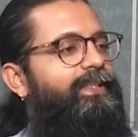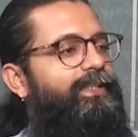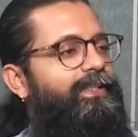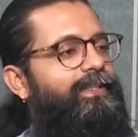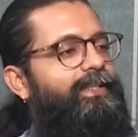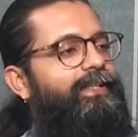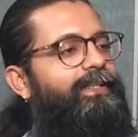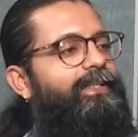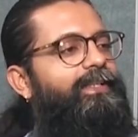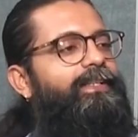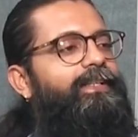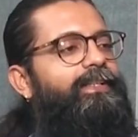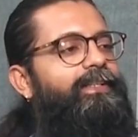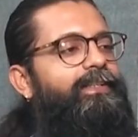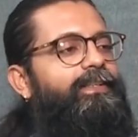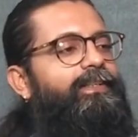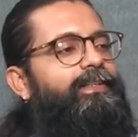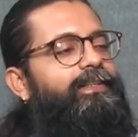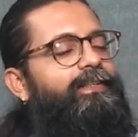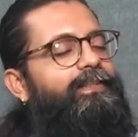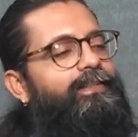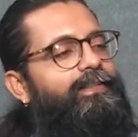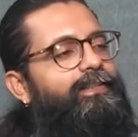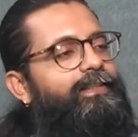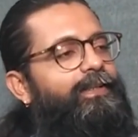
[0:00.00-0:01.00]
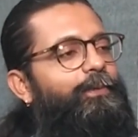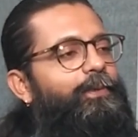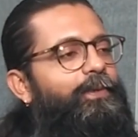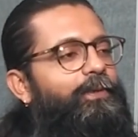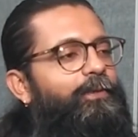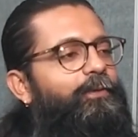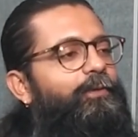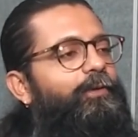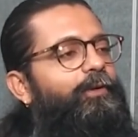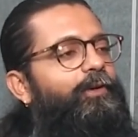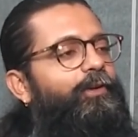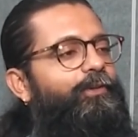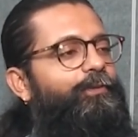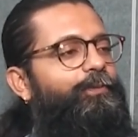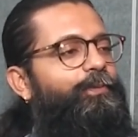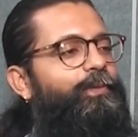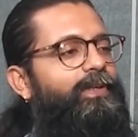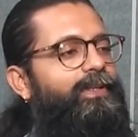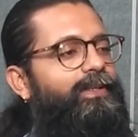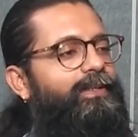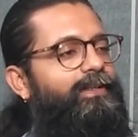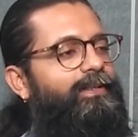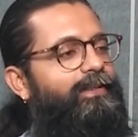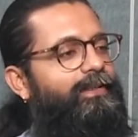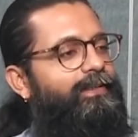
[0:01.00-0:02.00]
like coming to the
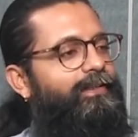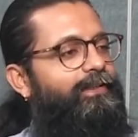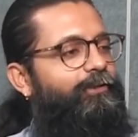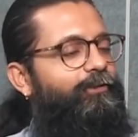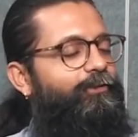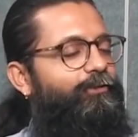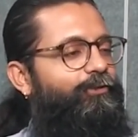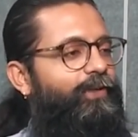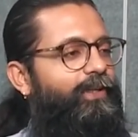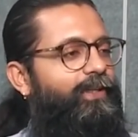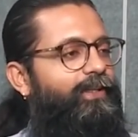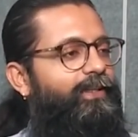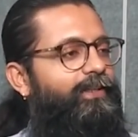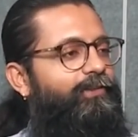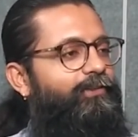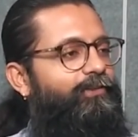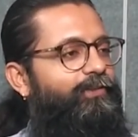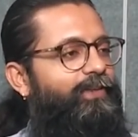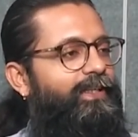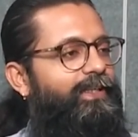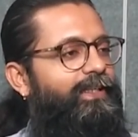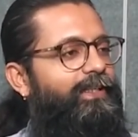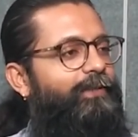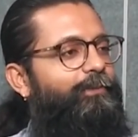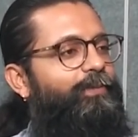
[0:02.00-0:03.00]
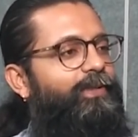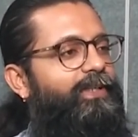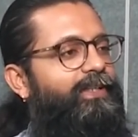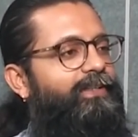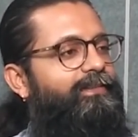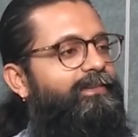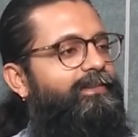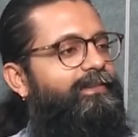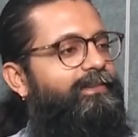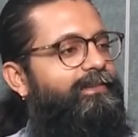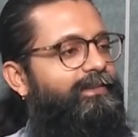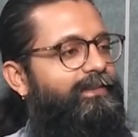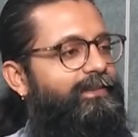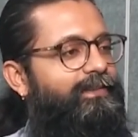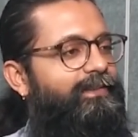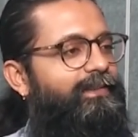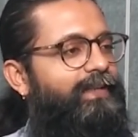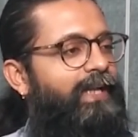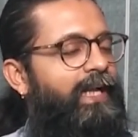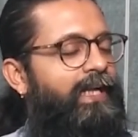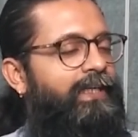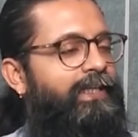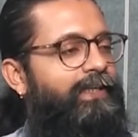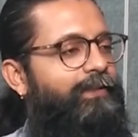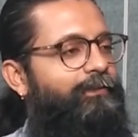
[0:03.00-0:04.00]
hospital, treating patients,
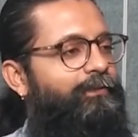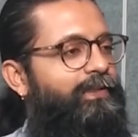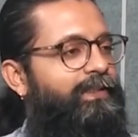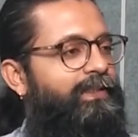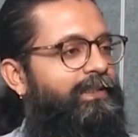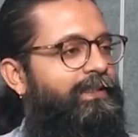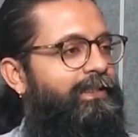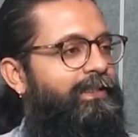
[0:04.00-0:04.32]
interacting with